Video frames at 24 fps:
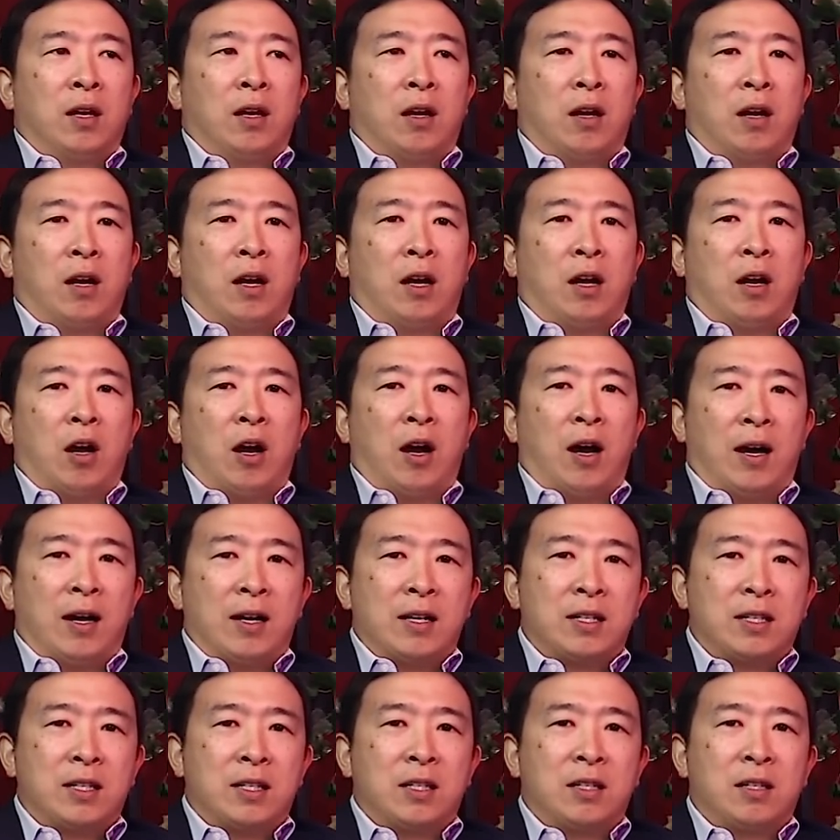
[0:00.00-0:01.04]
uh,
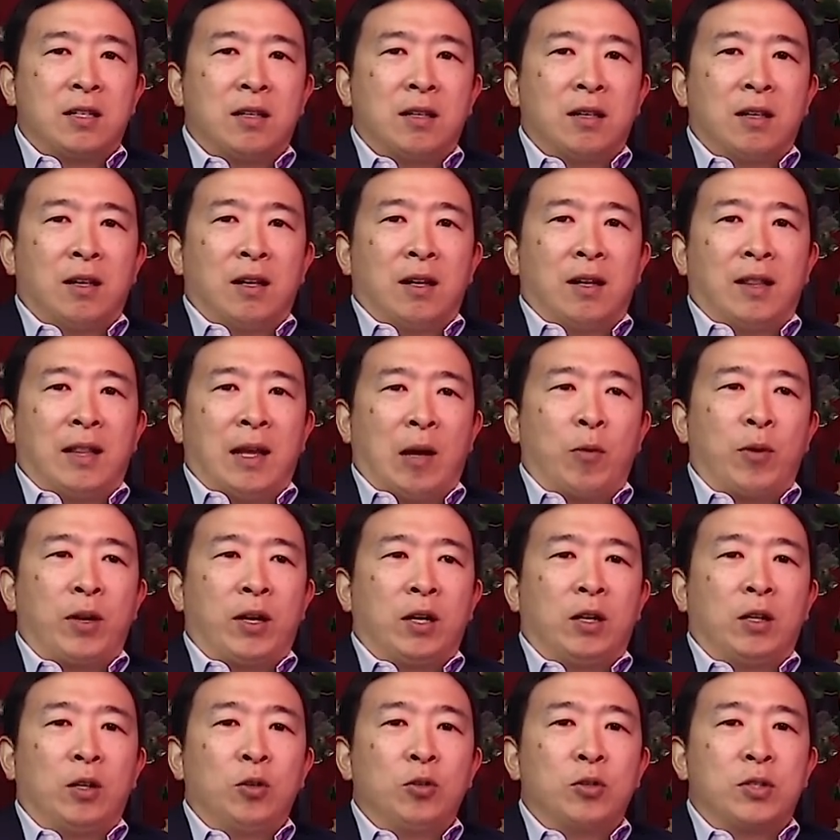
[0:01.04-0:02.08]
us that we
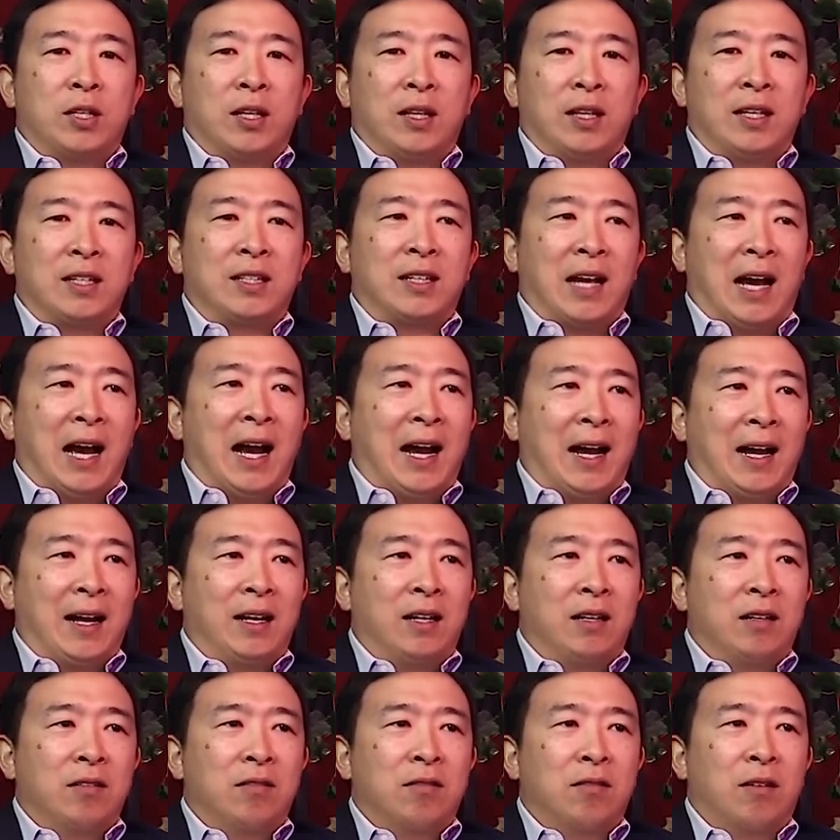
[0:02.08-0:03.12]
could lose to this
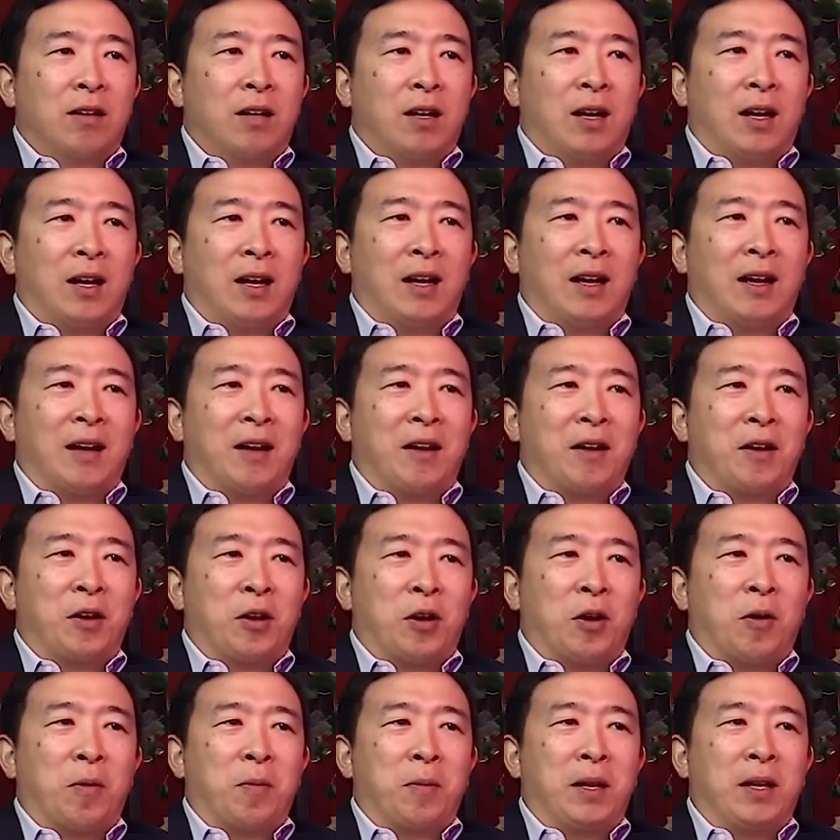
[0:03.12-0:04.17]
guy uh, you
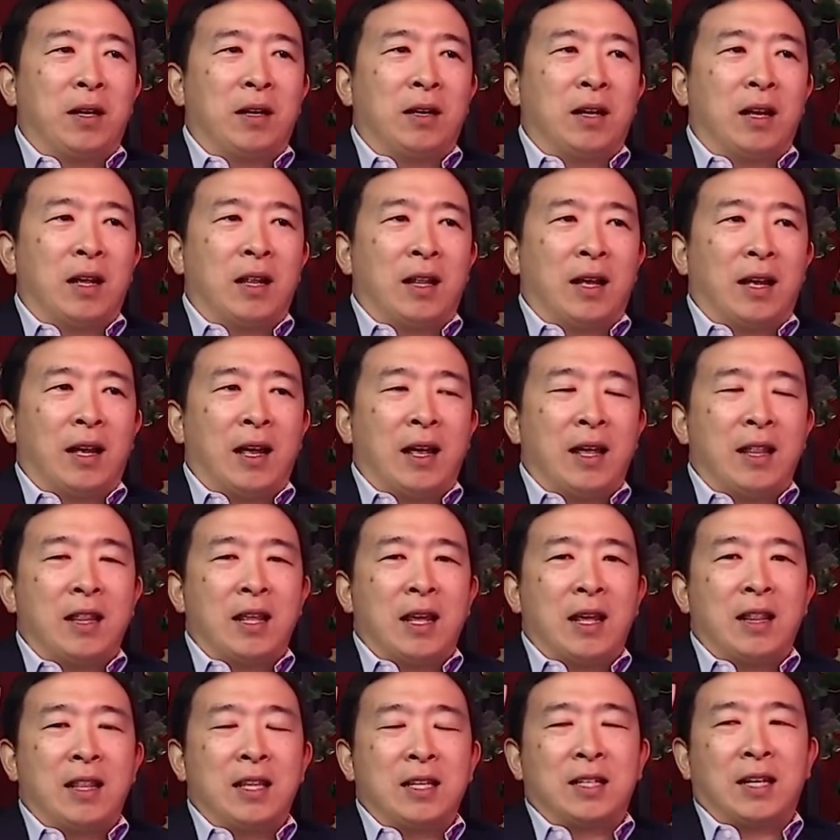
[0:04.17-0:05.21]
know, I mean, and,
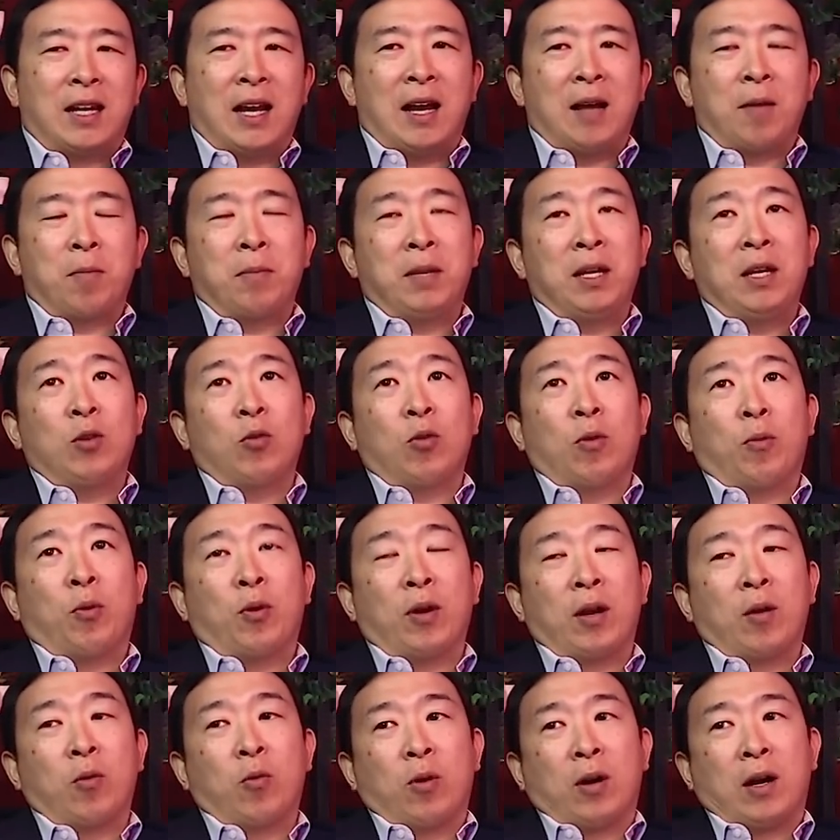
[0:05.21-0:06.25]
and this got me to a
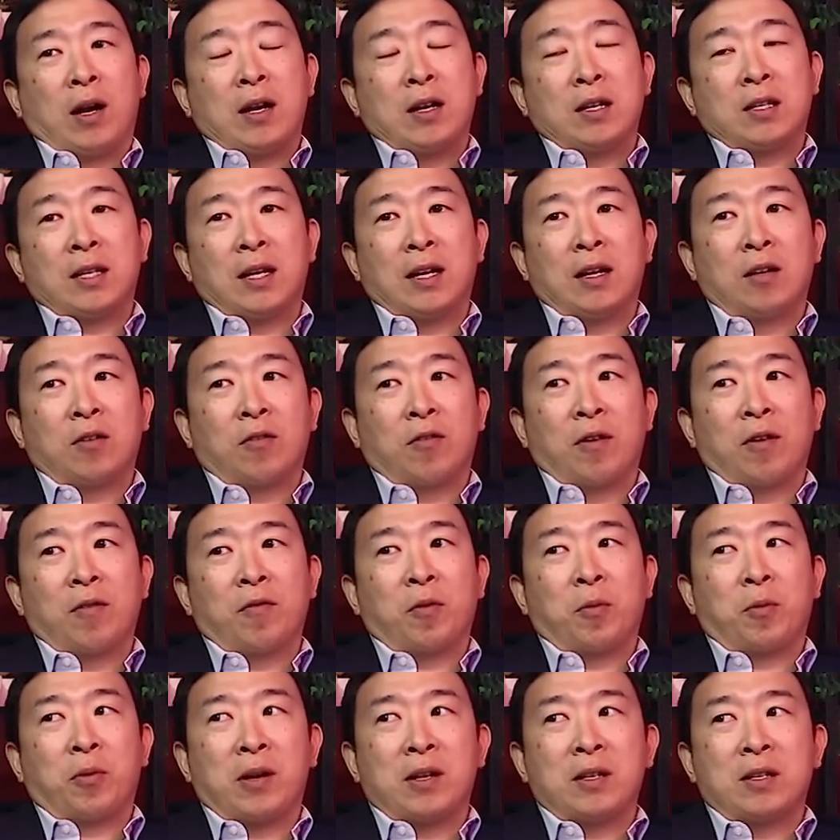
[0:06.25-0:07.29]
point where I decided to run for
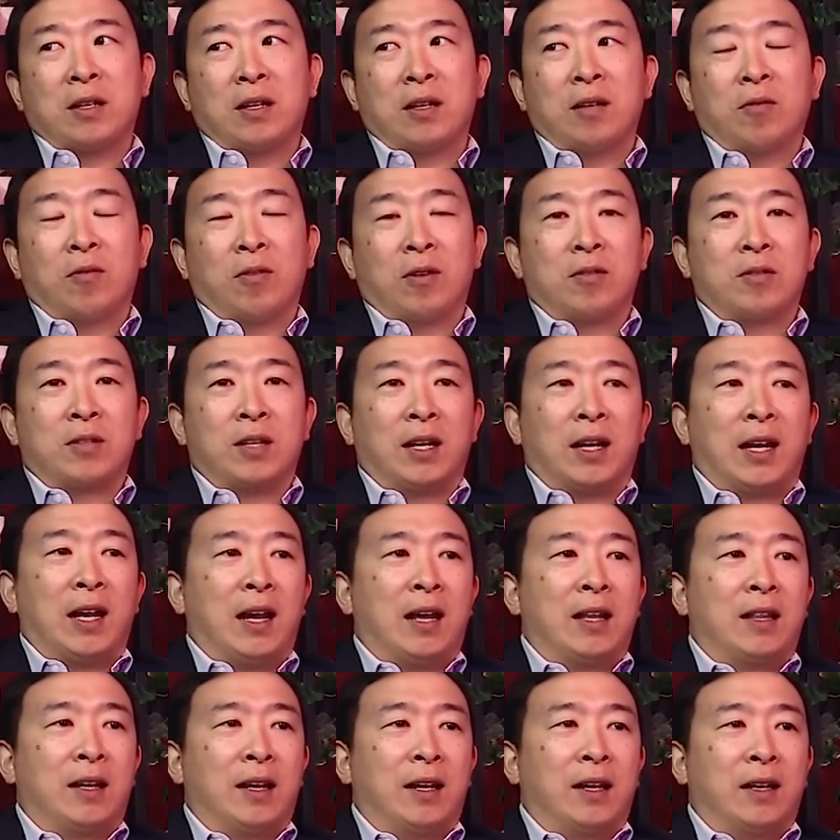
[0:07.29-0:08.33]
president, where I was like, hey, I
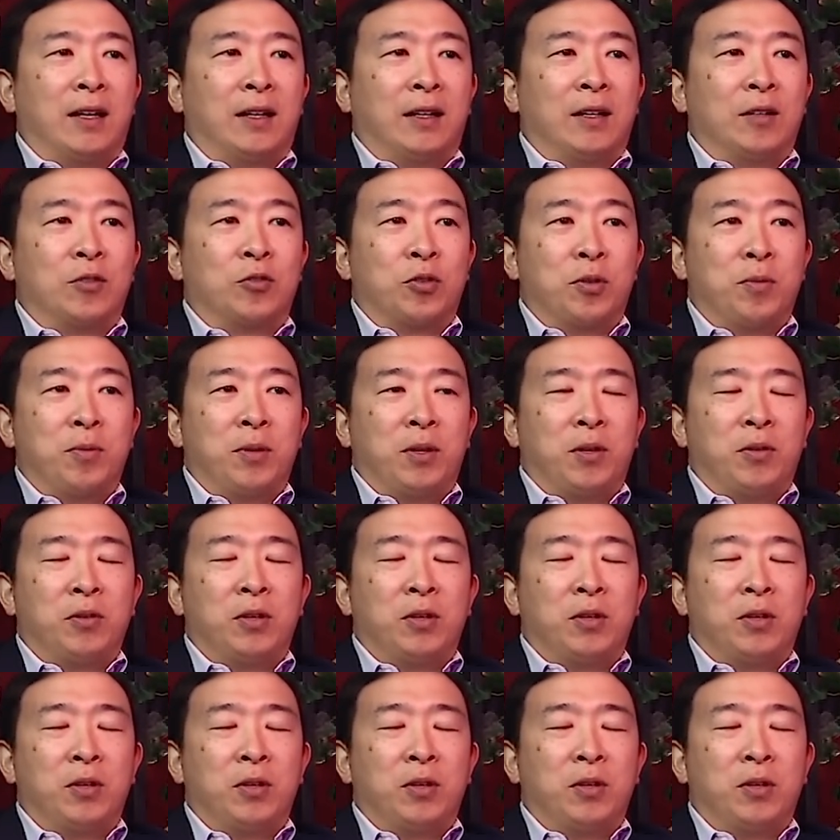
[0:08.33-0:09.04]
think I can contribute.